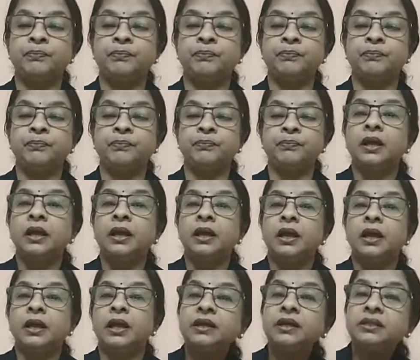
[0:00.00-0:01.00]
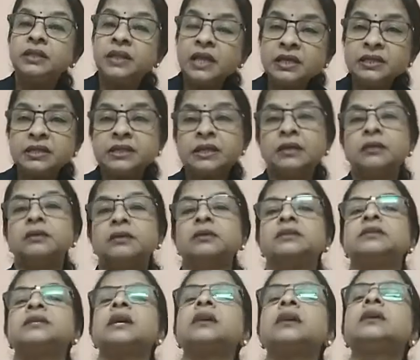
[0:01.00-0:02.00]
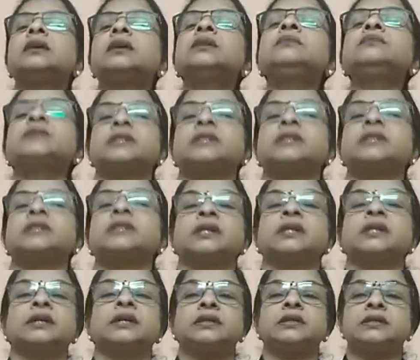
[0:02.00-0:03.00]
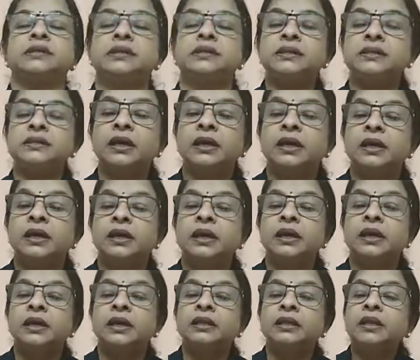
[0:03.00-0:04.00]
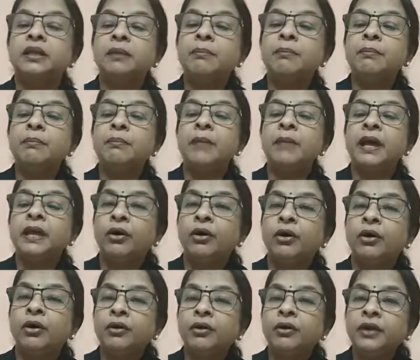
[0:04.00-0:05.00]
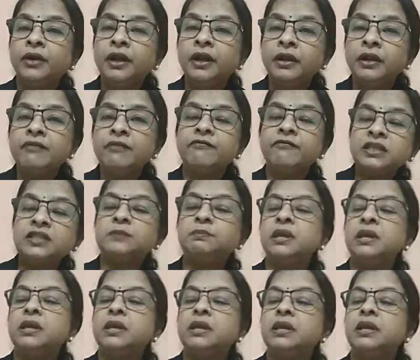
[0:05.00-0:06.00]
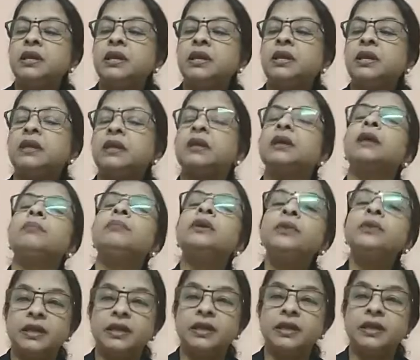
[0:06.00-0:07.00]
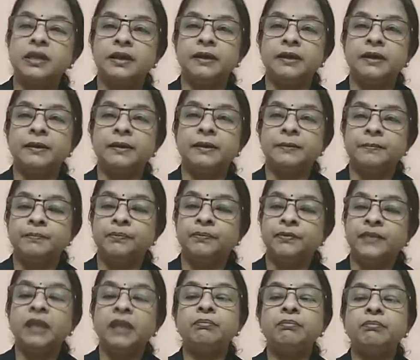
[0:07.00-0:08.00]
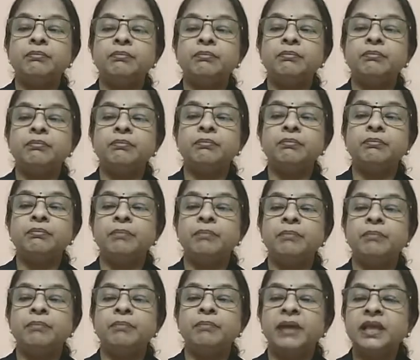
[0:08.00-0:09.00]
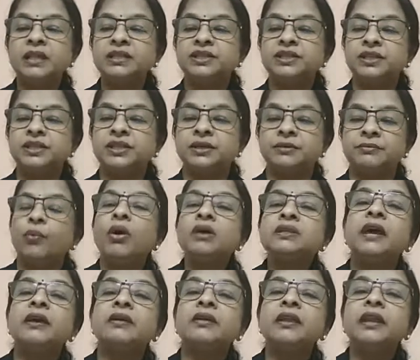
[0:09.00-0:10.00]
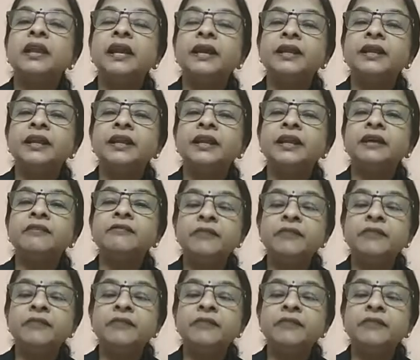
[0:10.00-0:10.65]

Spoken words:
Now, under these circumstances, the minority French speaking community in Belgium was relatively